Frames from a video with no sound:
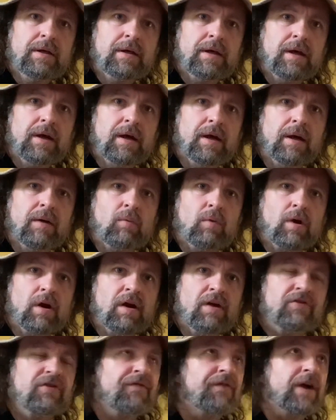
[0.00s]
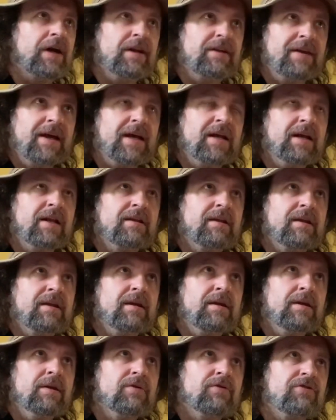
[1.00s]
Whereas if I'd have taken it to the
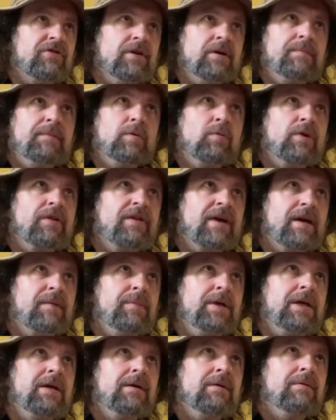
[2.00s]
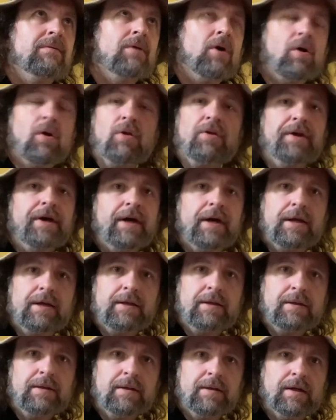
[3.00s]
dealership, it would have taken me all
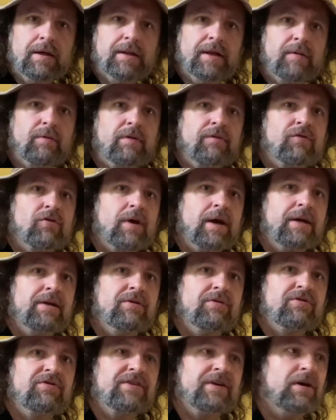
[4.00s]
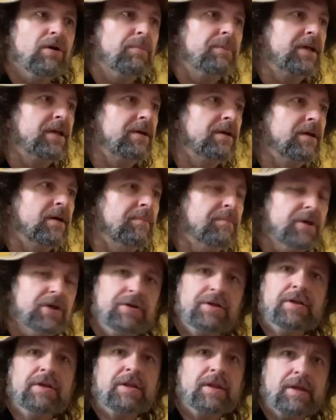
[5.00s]
day, and they would have tried to sell me a
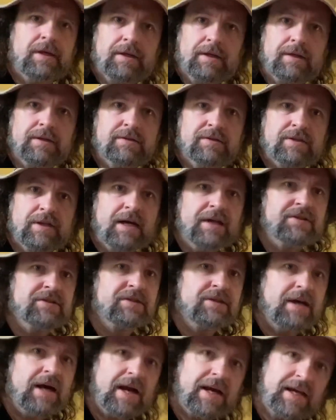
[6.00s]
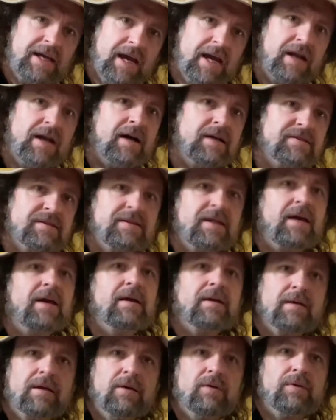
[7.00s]
million things. I cannot
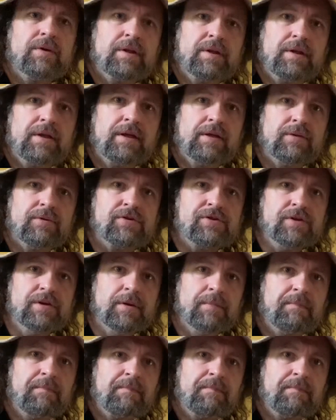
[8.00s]
stand going to the dealership.